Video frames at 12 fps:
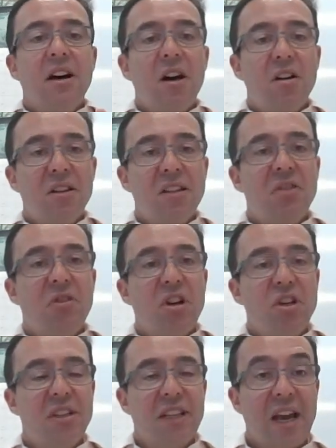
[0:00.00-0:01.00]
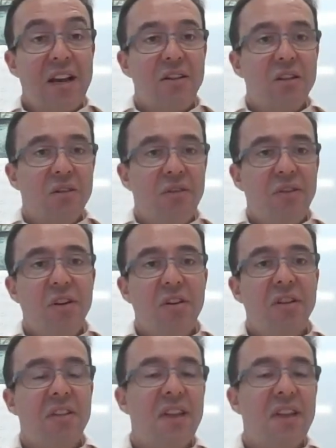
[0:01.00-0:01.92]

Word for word: our considerations can go further to